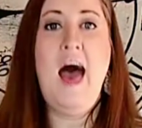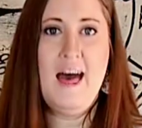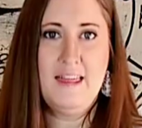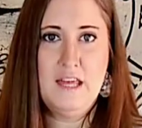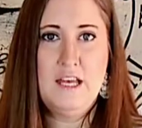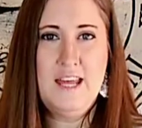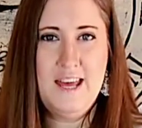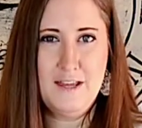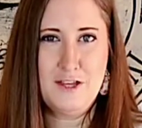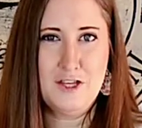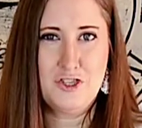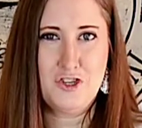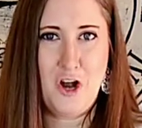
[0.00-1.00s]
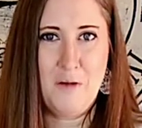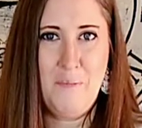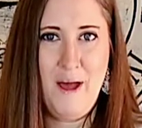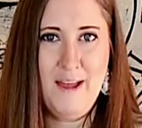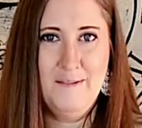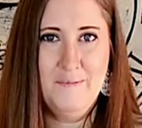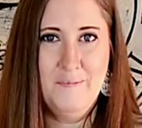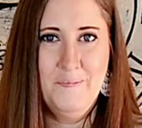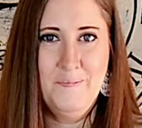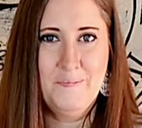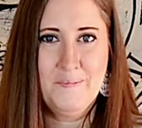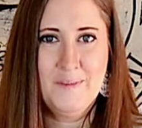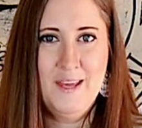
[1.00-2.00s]
and then hit the start button.
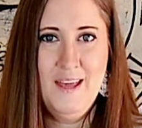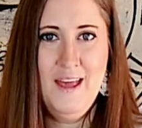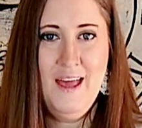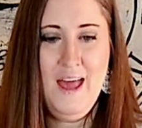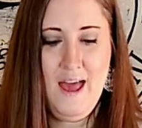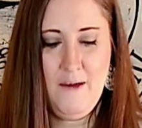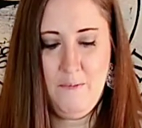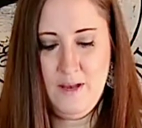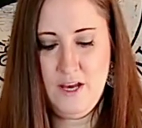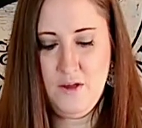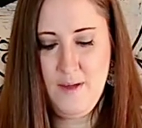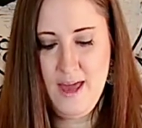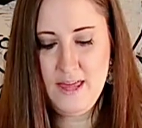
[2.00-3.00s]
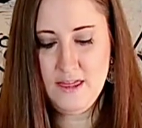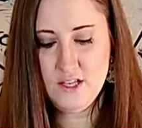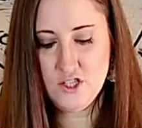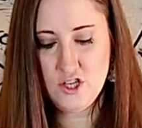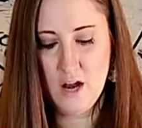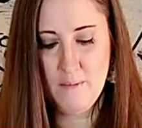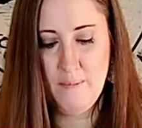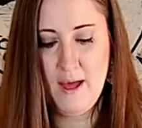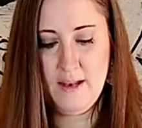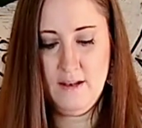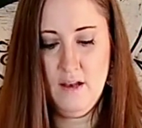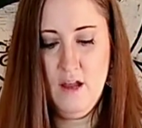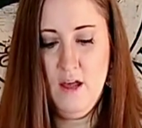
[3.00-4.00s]
And when you hit the start
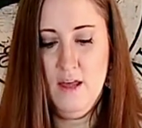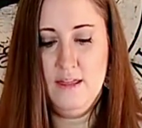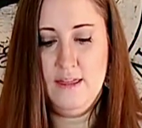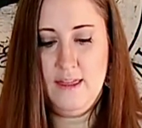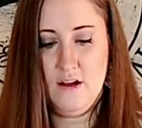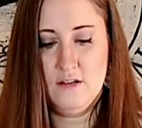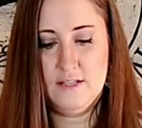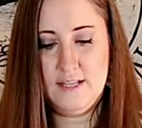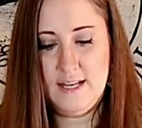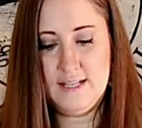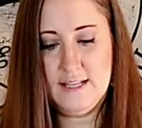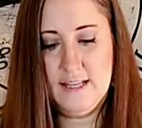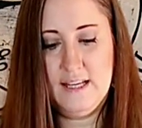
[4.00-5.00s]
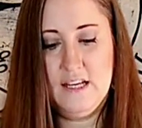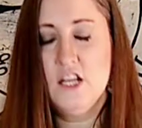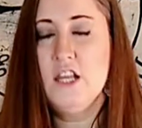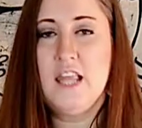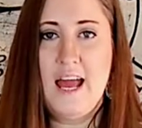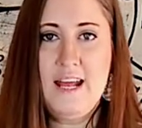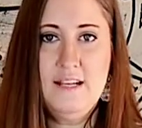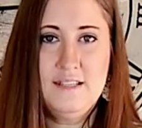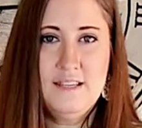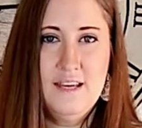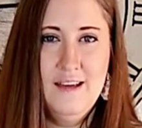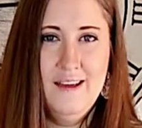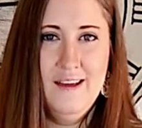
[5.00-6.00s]
button, there's these little lights